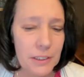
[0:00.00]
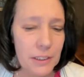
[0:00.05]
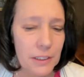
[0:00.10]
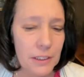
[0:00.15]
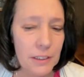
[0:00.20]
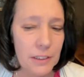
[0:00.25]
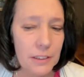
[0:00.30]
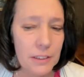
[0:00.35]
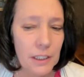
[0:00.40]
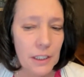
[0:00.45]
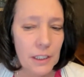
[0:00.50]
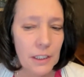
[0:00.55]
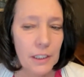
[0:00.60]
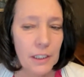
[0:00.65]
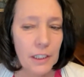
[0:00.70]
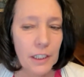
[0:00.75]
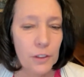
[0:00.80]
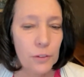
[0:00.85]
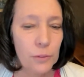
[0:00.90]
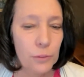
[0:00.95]
things
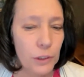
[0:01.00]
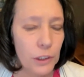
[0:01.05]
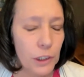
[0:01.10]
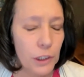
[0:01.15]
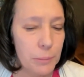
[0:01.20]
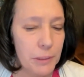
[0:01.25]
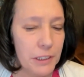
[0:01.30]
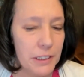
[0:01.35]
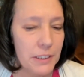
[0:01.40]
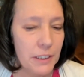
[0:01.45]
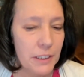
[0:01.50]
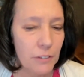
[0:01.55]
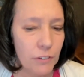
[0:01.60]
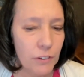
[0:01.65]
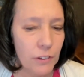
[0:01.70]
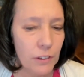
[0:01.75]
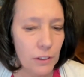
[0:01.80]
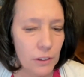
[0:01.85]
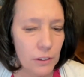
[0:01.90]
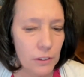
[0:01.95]
can really be
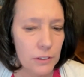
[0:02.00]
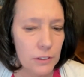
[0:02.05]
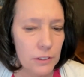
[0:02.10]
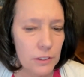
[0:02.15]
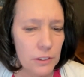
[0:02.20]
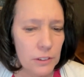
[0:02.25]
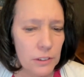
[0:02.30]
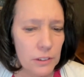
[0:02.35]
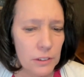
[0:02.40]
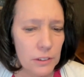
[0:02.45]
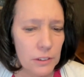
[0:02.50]
difficult.